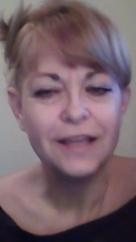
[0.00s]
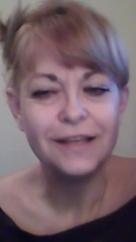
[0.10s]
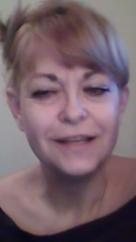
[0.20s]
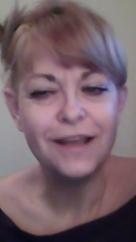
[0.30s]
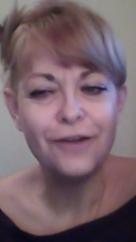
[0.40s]

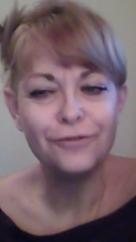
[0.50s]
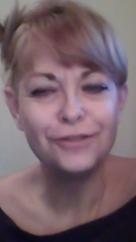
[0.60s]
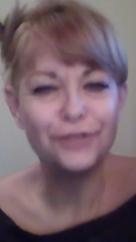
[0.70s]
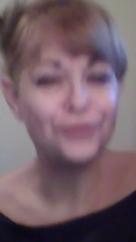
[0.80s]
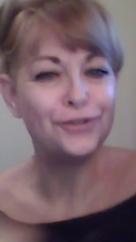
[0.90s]
Now,
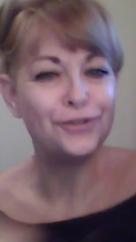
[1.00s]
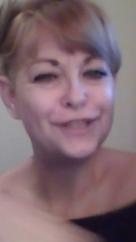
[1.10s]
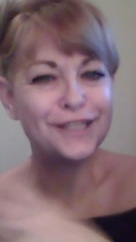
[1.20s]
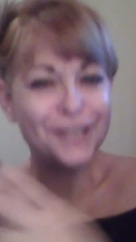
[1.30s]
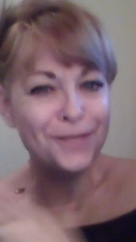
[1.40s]
to
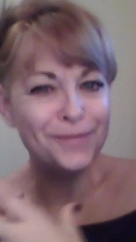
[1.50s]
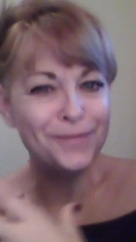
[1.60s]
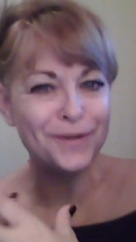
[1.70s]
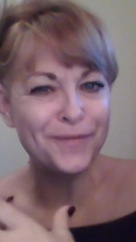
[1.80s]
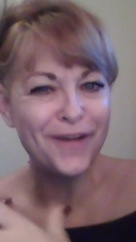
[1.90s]

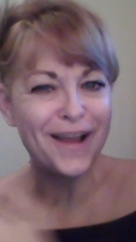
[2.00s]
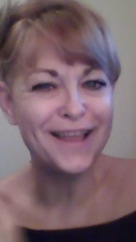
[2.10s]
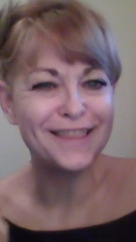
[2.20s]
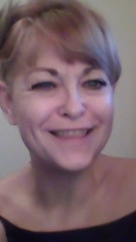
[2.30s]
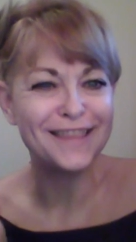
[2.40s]

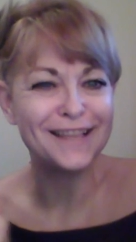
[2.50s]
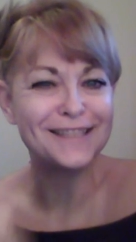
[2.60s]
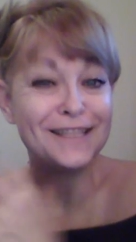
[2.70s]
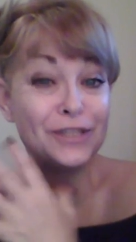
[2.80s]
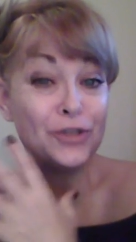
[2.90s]
simplify things,
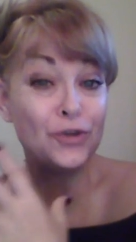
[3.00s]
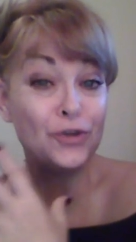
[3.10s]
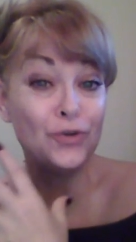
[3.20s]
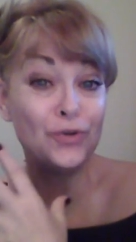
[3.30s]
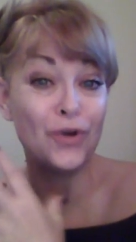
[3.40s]
these
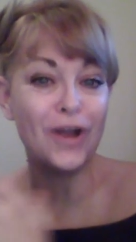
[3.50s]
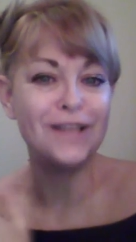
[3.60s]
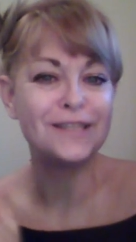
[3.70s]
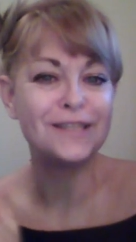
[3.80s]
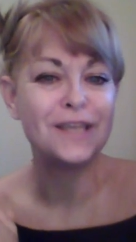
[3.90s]

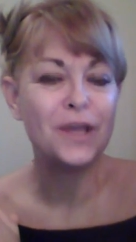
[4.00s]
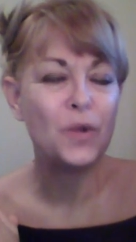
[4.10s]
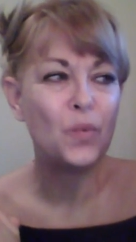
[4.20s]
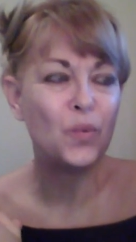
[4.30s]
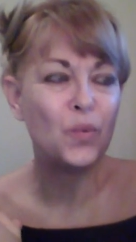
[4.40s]
neurons,
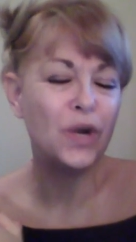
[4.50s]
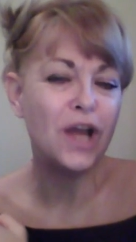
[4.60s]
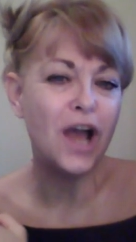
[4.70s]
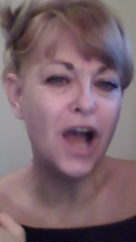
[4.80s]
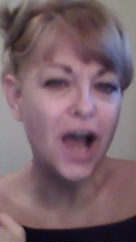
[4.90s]
what
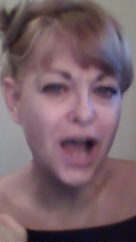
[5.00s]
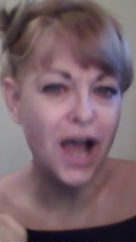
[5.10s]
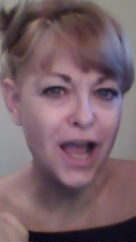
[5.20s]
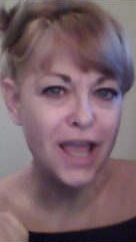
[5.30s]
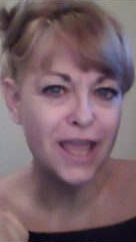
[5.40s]

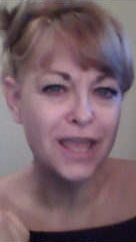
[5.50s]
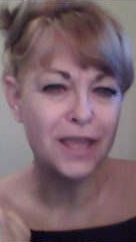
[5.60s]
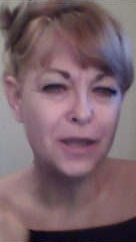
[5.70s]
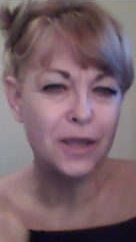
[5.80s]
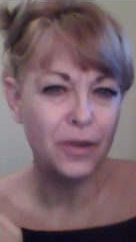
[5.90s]
I
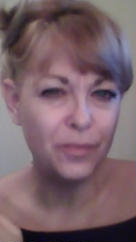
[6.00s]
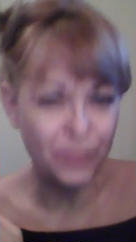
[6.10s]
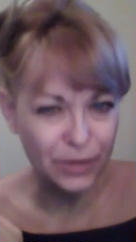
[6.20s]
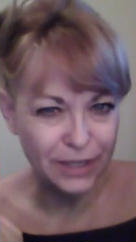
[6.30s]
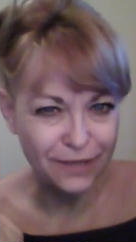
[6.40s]

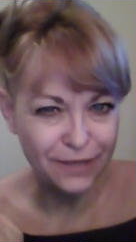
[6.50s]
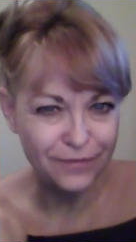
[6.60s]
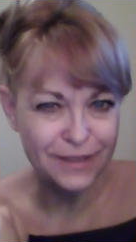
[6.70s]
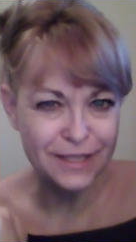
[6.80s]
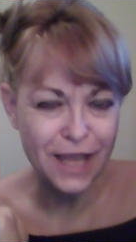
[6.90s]
believe
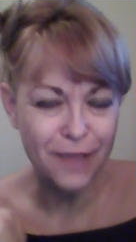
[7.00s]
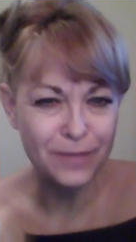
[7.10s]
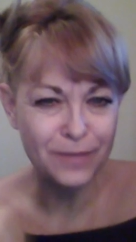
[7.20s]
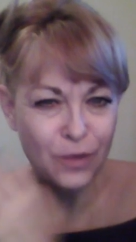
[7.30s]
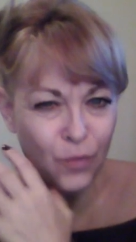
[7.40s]
is
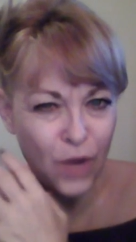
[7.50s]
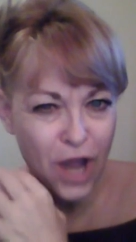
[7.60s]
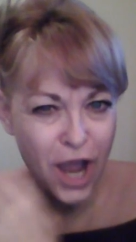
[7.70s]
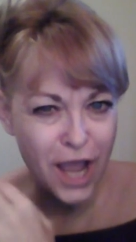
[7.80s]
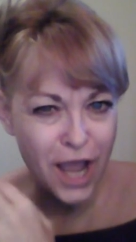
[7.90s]
happening.
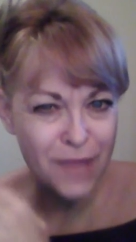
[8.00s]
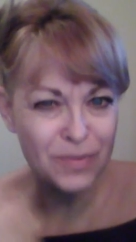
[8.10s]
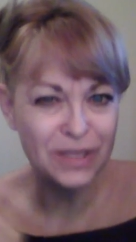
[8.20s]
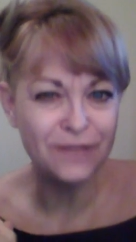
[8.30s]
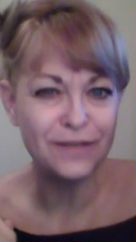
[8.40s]
What I
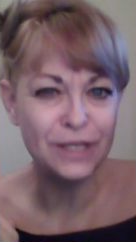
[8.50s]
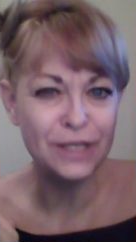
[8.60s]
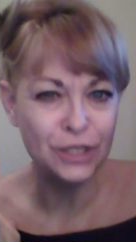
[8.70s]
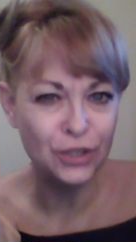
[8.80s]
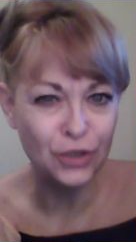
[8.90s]
believe
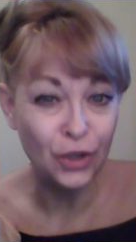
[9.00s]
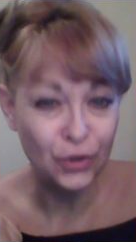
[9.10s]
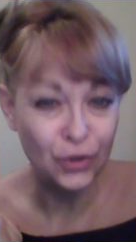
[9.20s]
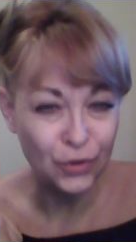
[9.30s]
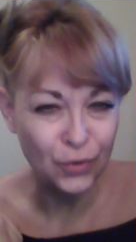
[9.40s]
is a
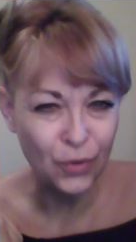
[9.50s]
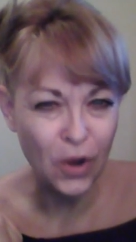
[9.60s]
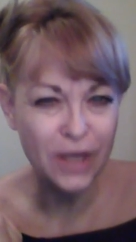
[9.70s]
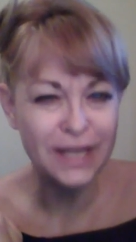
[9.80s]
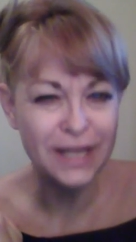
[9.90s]

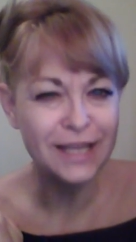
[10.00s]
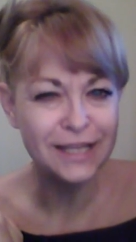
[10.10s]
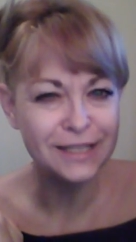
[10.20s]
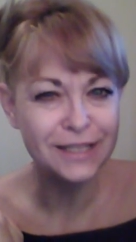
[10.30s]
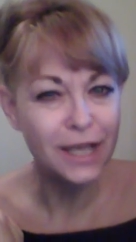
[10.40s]
neuron
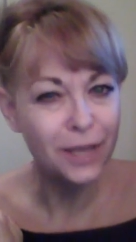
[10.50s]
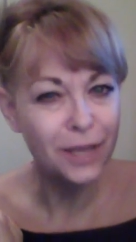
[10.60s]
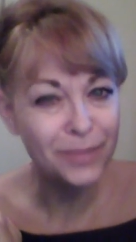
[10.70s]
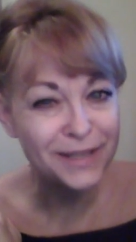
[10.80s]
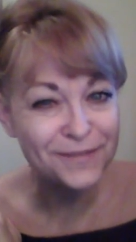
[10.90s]
is a
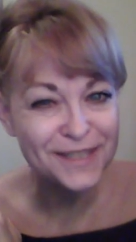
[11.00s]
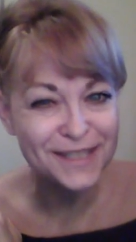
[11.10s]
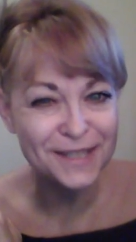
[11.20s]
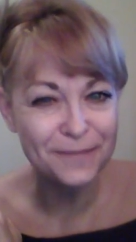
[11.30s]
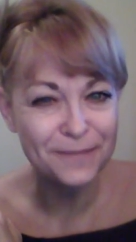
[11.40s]
belief
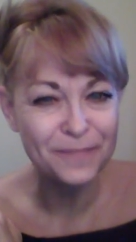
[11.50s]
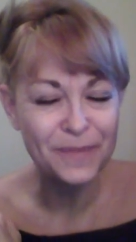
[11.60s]
system.